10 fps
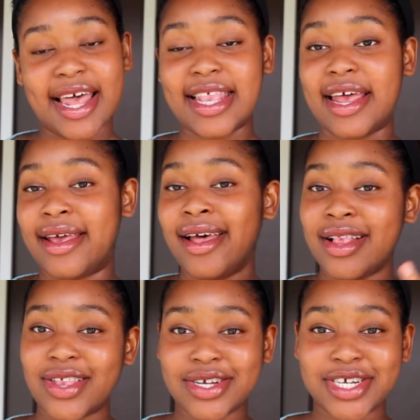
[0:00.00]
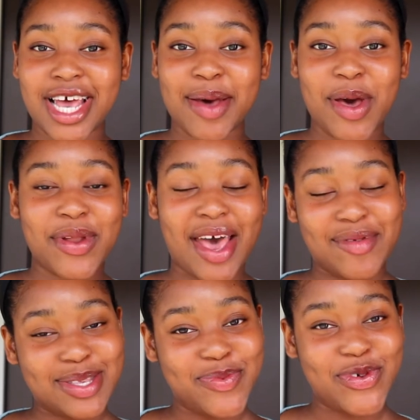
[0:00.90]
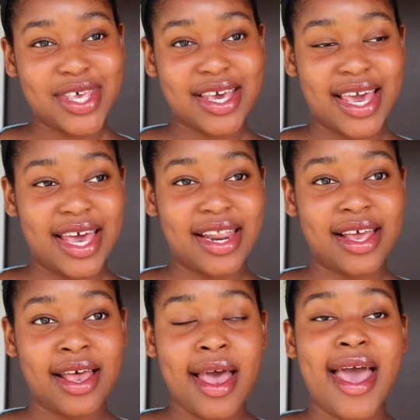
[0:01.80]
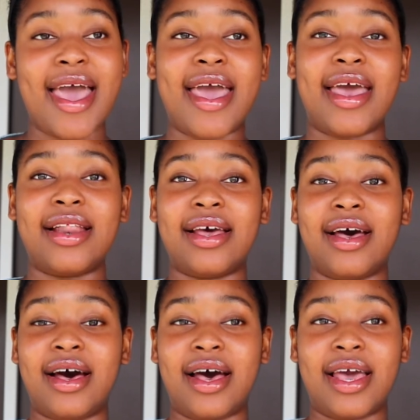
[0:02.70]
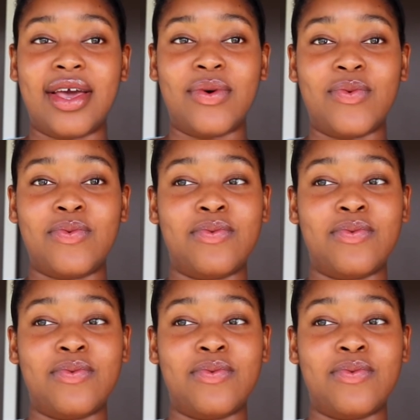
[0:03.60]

and then lunchtime I would have a smoothie again, and I